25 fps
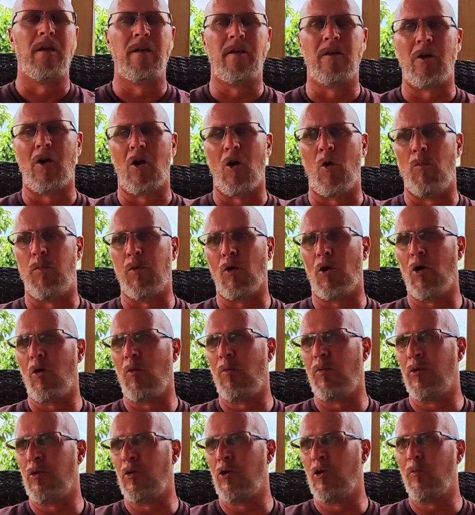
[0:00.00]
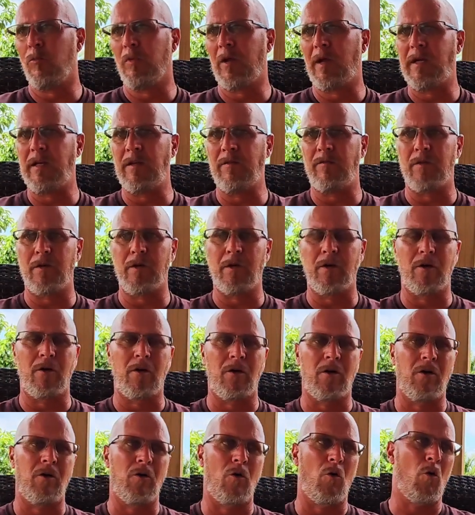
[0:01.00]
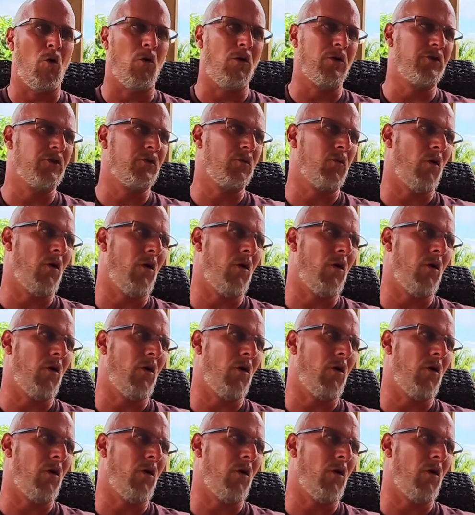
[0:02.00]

you know, Burro Boom, Ladyville, Orange